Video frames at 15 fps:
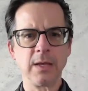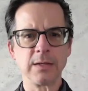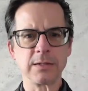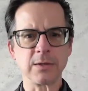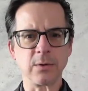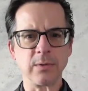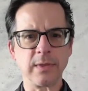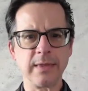
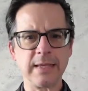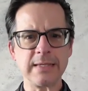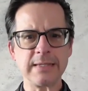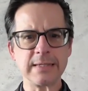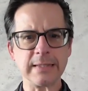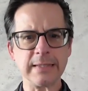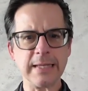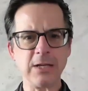So
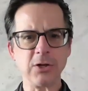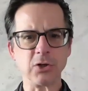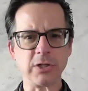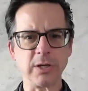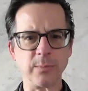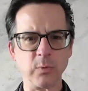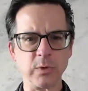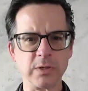this
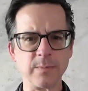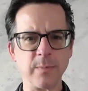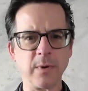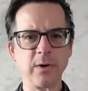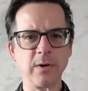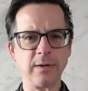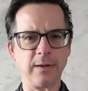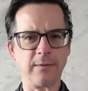leadership was
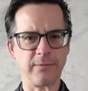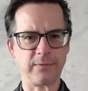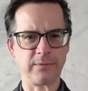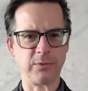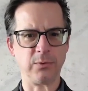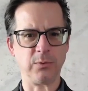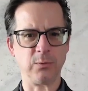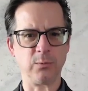smart enough
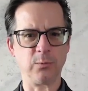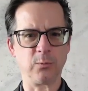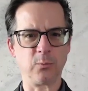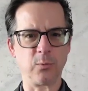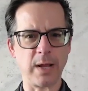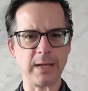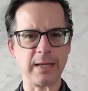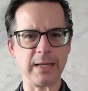to
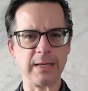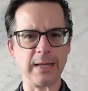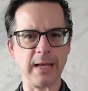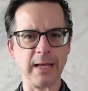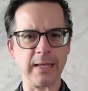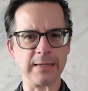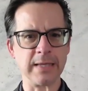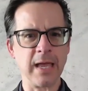
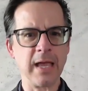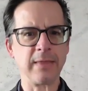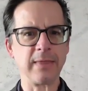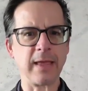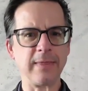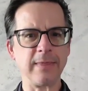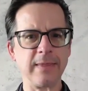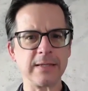recognize
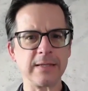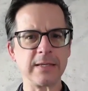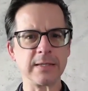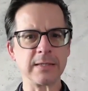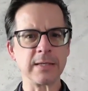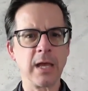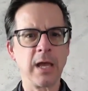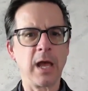that this
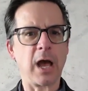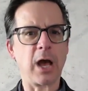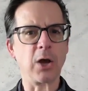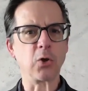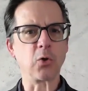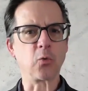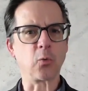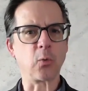is a
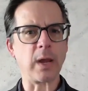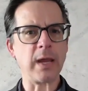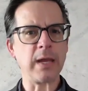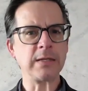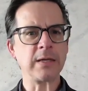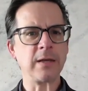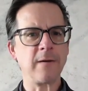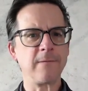
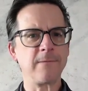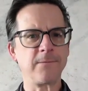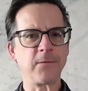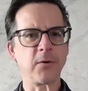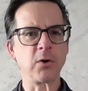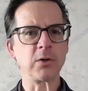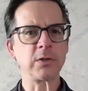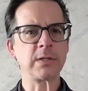great
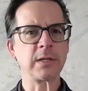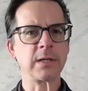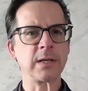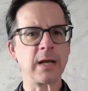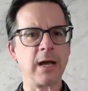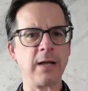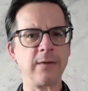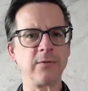first
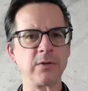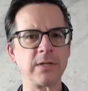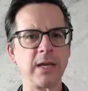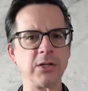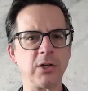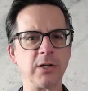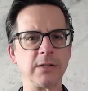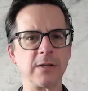conversation.